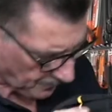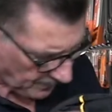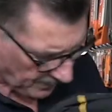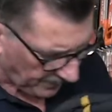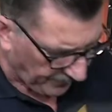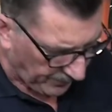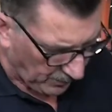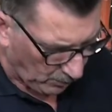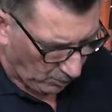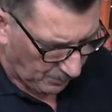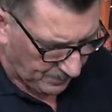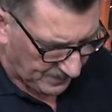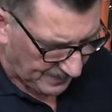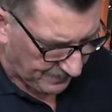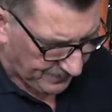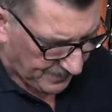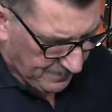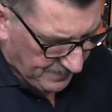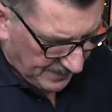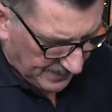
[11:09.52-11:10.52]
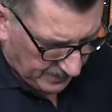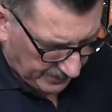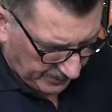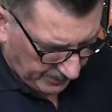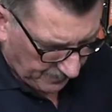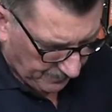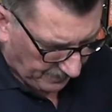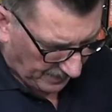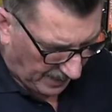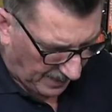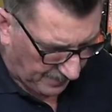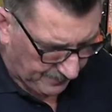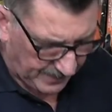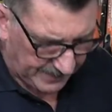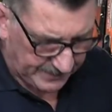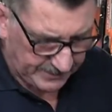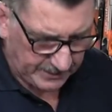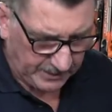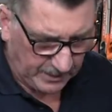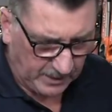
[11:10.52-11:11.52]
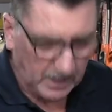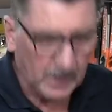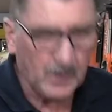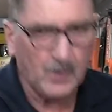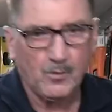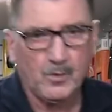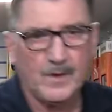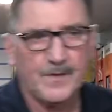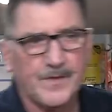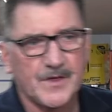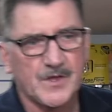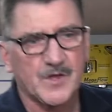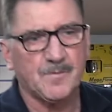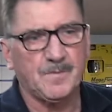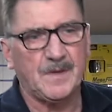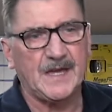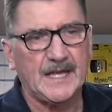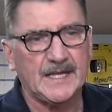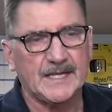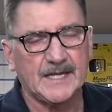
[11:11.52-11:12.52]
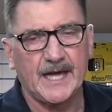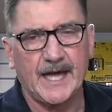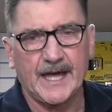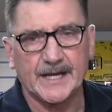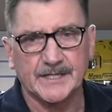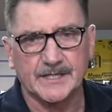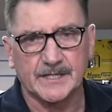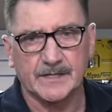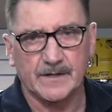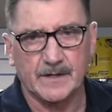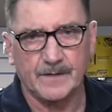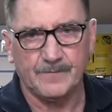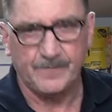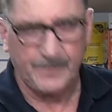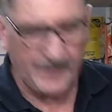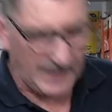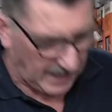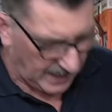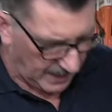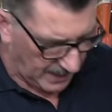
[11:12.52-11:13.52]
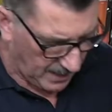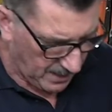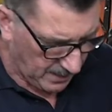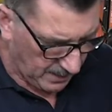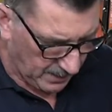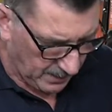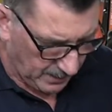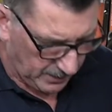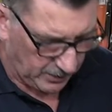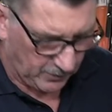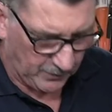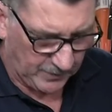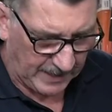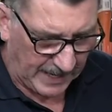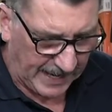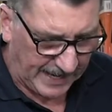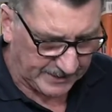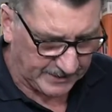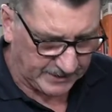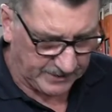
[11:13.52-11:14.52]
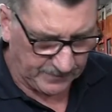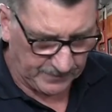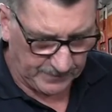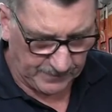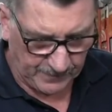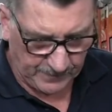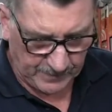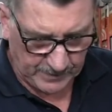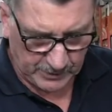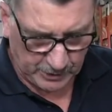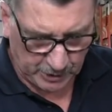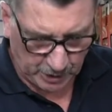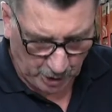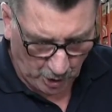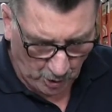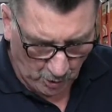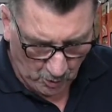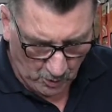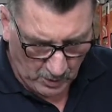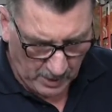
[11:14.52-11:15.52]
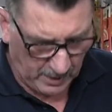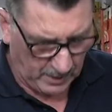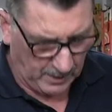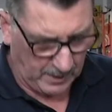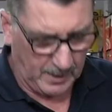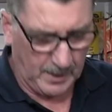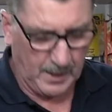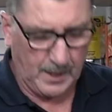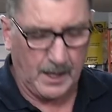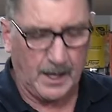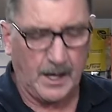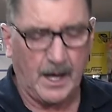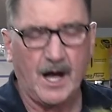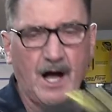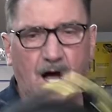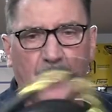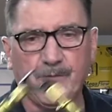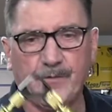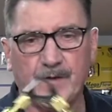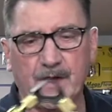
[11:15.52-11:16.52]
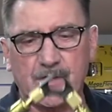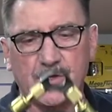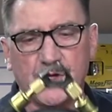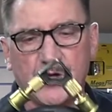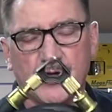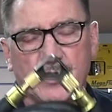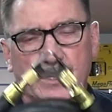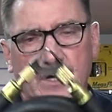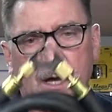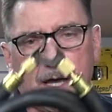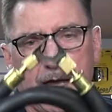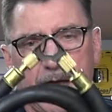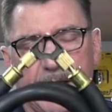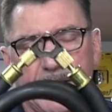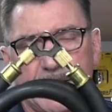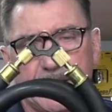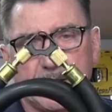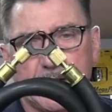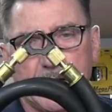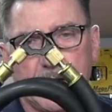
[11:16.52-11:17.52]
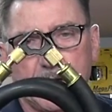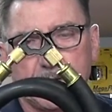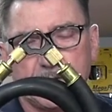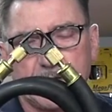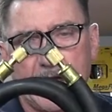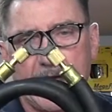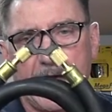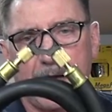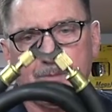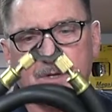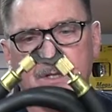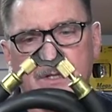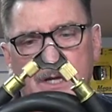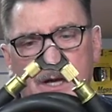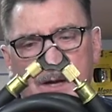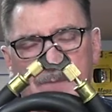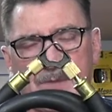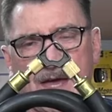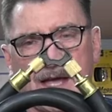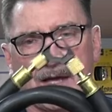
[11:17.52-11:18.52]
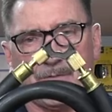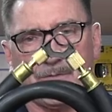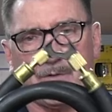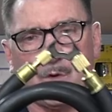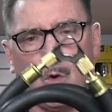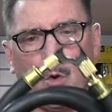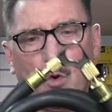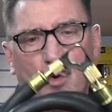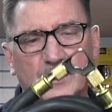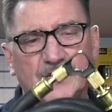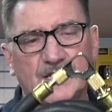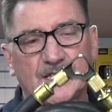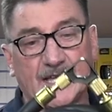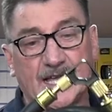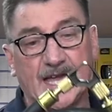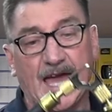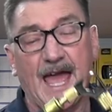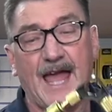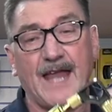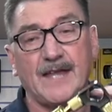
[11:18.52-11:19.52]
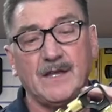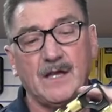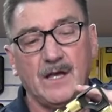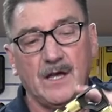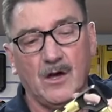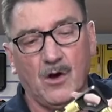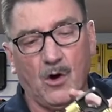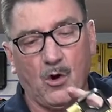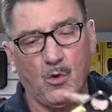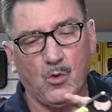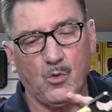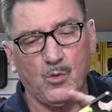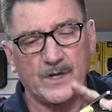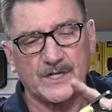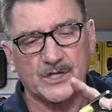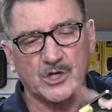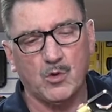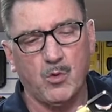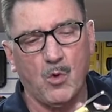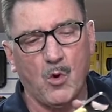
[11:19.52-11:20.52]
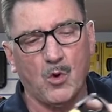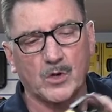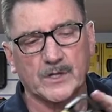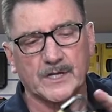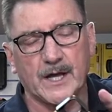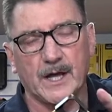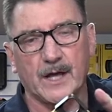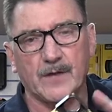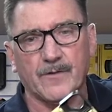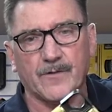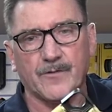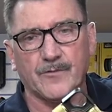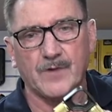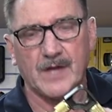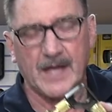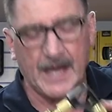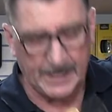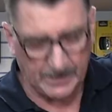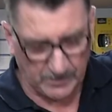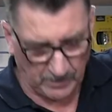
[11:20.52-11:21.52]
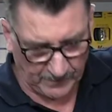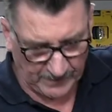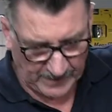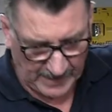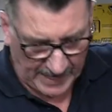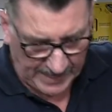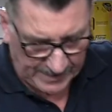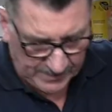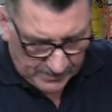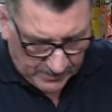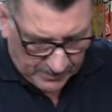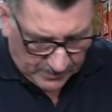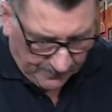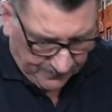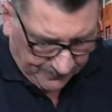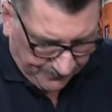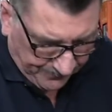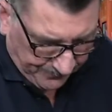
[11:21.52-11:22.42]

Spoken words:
if you open up the middle compartment with the Speed Kit V, you get 2 1/2-inch in diameter Megaflow hoses. Again, always quarter and 3/8 on the ends.